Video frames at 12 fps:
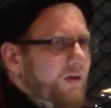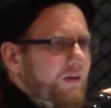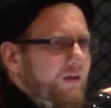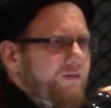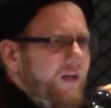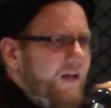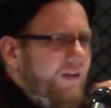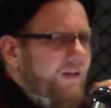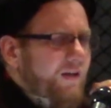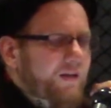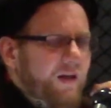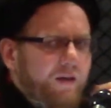The second
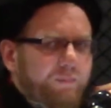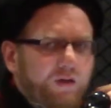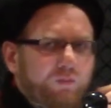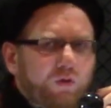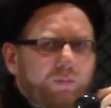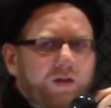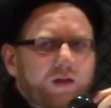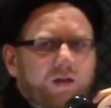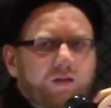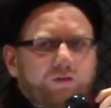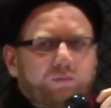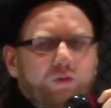thing that Amir al-Mu'mineen
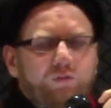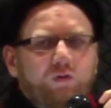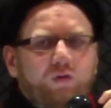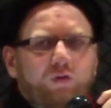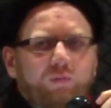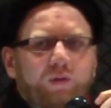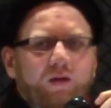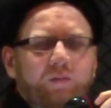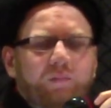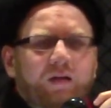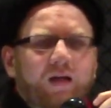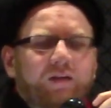in this beautiful khutbah,
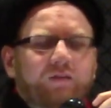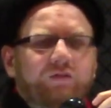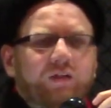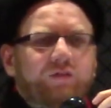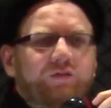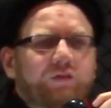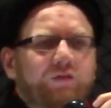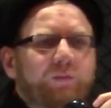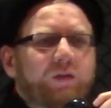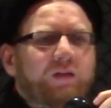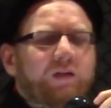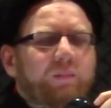number 96, is
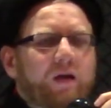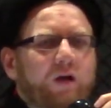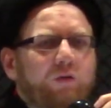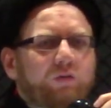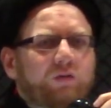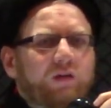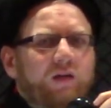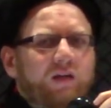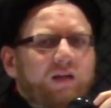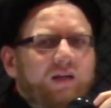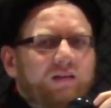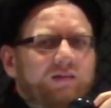speaking about
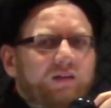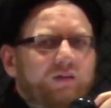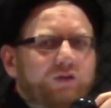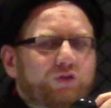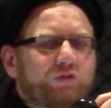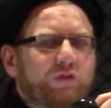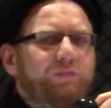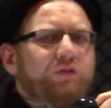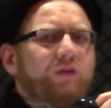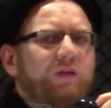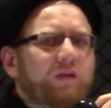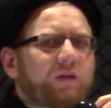is the
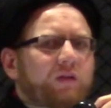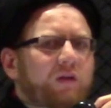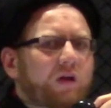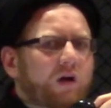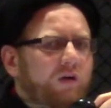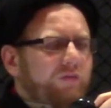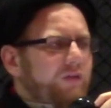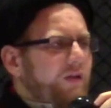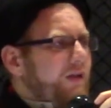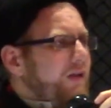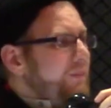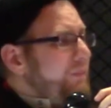description of
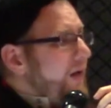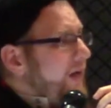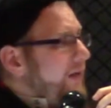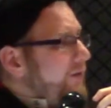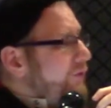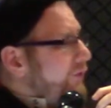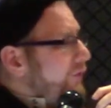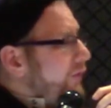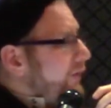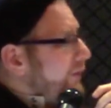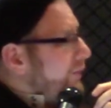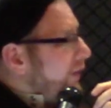the companions of the
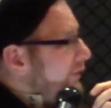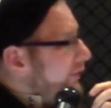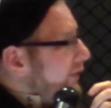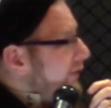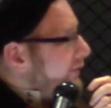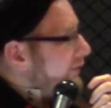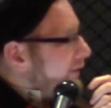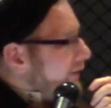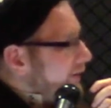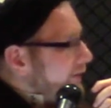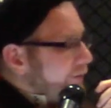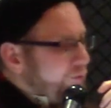Holy Prophet,
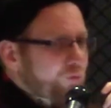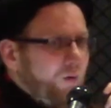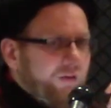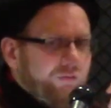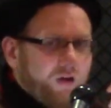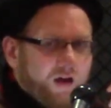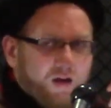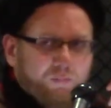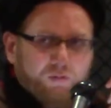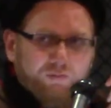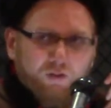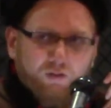the true ashab
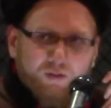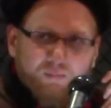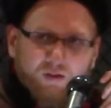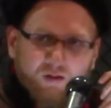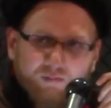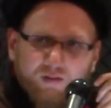of the Holy Prophet.